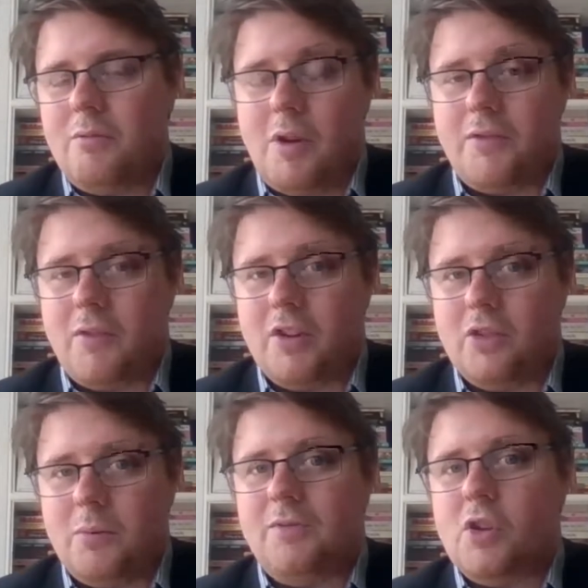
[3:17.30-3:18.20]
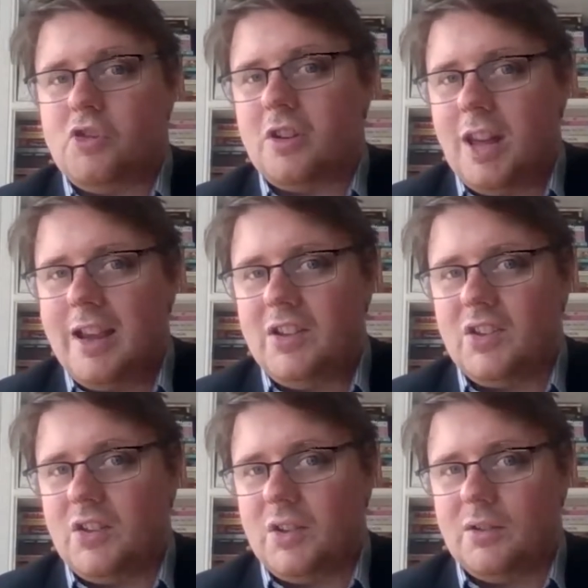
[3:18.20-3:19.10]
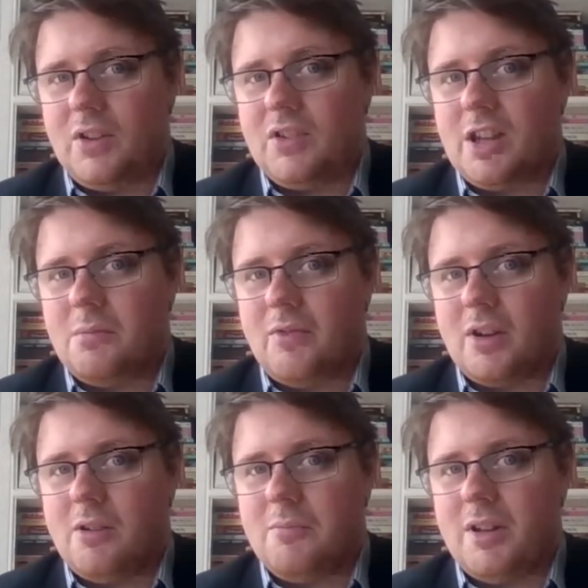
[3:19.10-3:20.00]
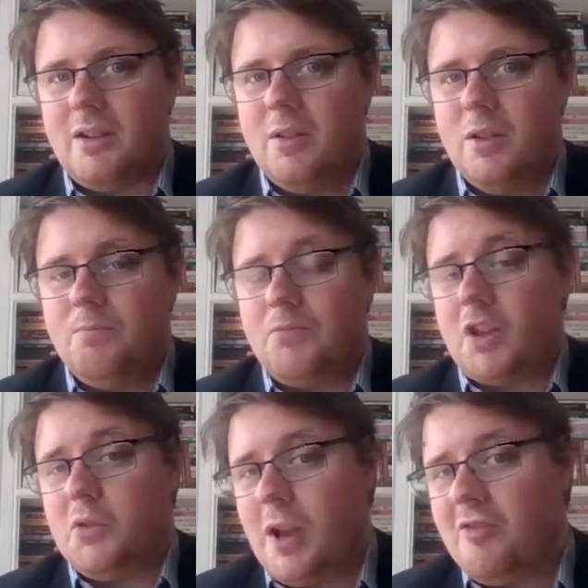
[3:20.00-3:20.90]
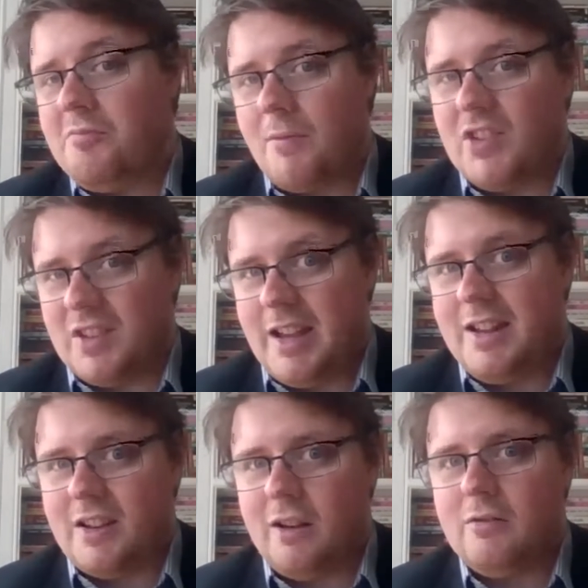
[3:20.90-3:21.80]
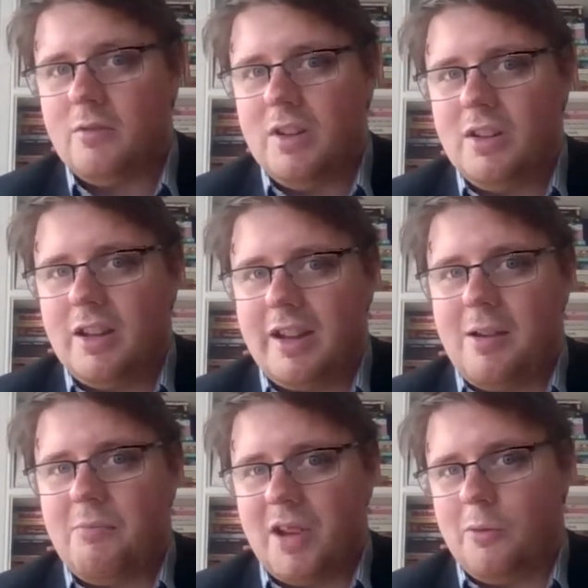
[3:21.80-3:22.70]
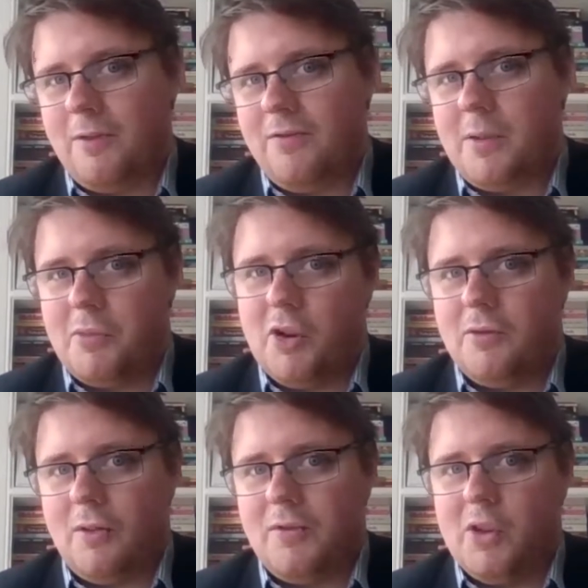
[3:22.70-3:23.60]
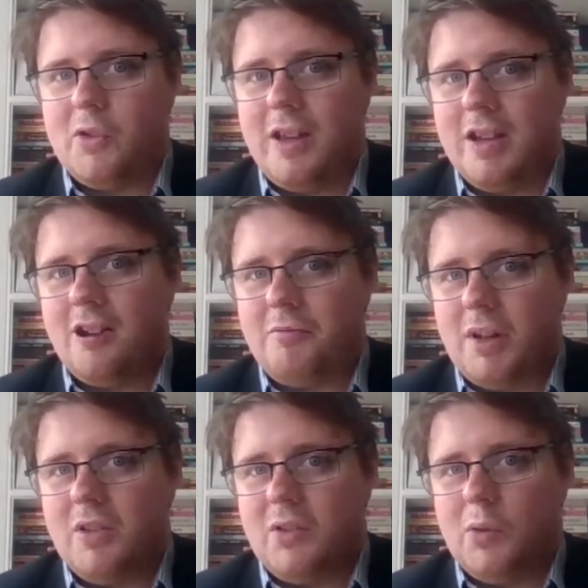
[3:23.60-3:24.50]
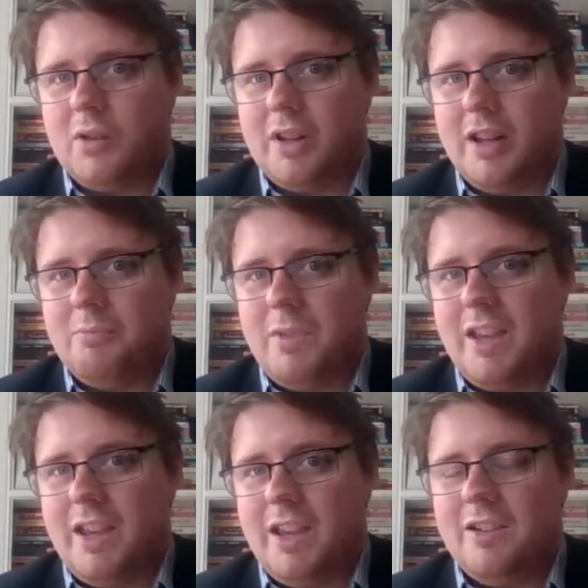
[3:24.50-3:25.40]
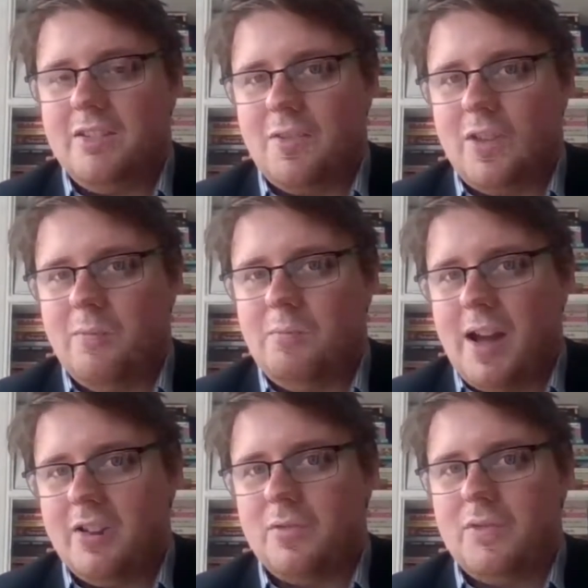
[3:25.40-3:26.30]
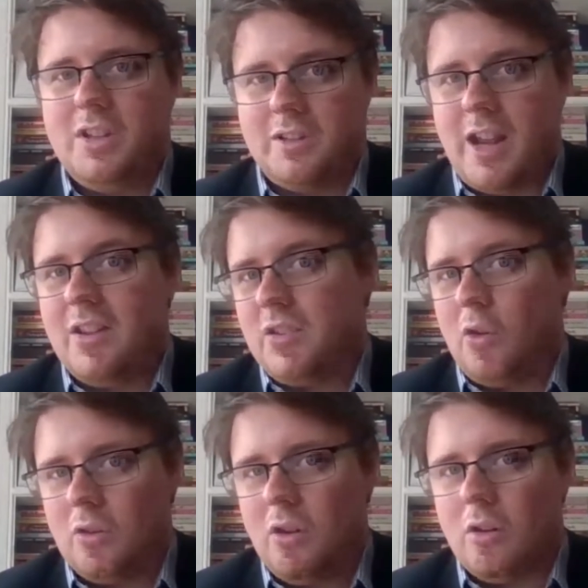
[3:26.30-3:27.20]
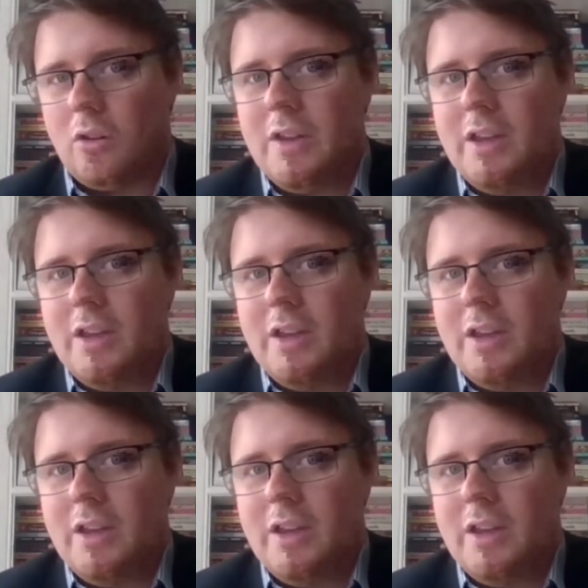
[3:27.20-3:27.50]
whether there should be future licenses for this type of equipment. Now, 12 months later, Chemring, with the approval of the UK government, sold um, a, another batch of tear gas to Hong Kong.